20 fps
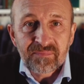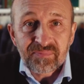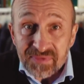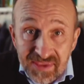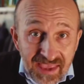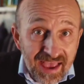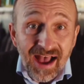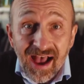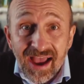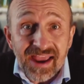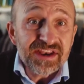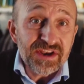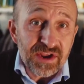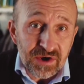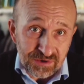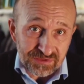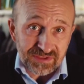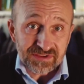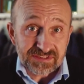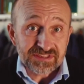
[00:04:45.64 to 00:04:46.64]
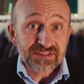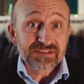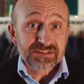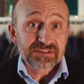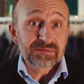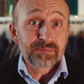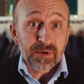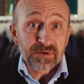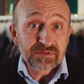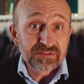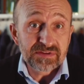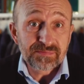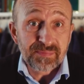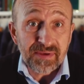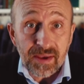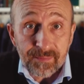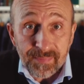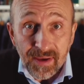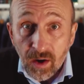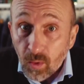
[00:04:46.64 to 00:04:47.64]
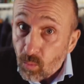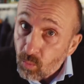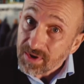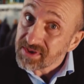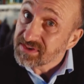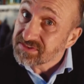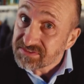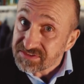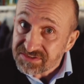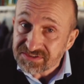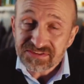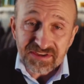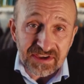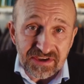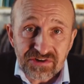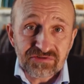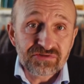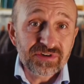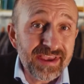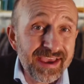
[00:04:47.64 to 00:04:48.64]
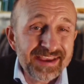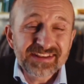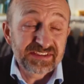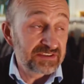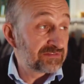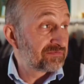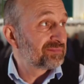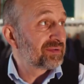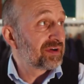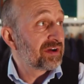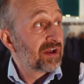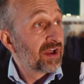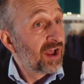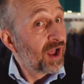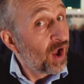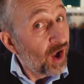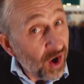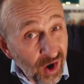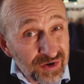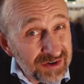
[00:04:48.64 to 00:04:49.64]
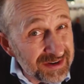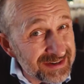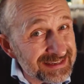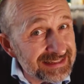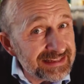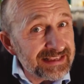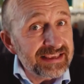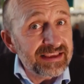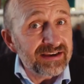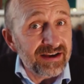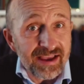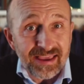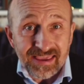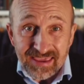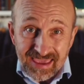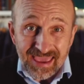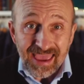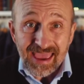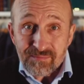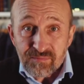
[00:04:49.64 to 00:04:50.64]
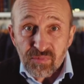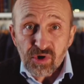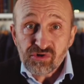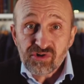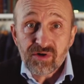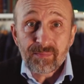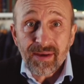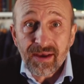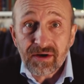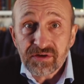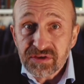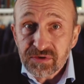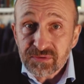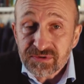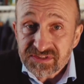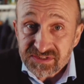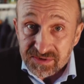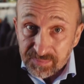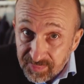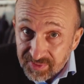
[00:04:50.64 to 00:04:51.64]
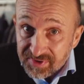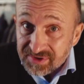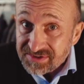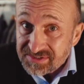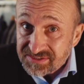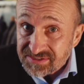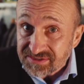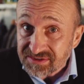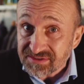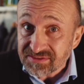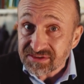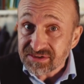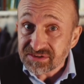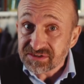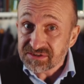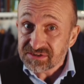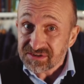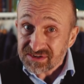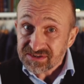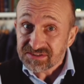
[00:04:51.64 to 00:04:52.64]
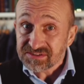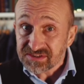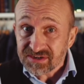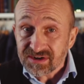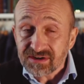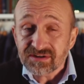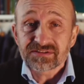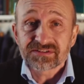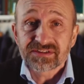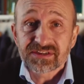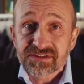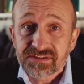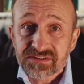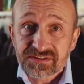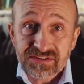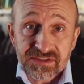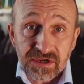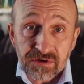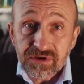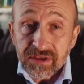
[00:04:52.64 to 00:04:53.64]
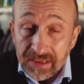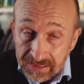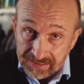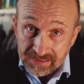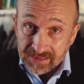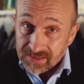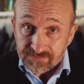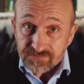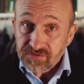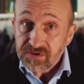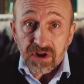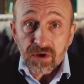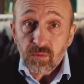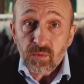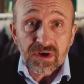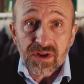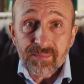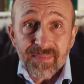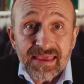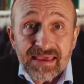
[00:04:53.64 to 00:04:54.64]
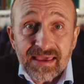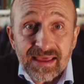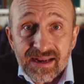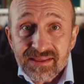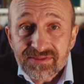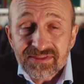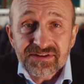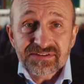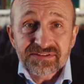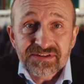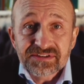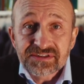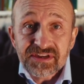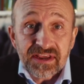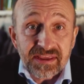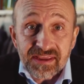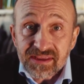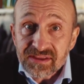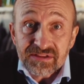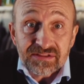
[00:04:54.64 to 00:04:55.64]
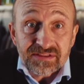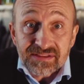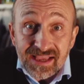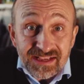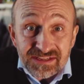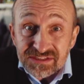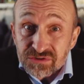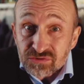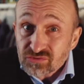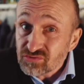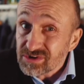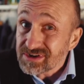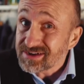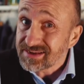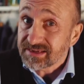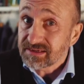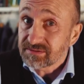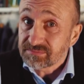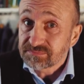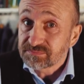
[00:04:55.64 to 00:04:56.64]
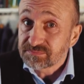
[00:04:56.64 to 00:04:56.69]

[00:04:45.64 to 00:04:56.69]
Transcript: Yeah, I know this is supposed to be about ways to stay creative, but honestly, I care more about you as a person than as an artist, so if you don't want to make anything today, that's all right.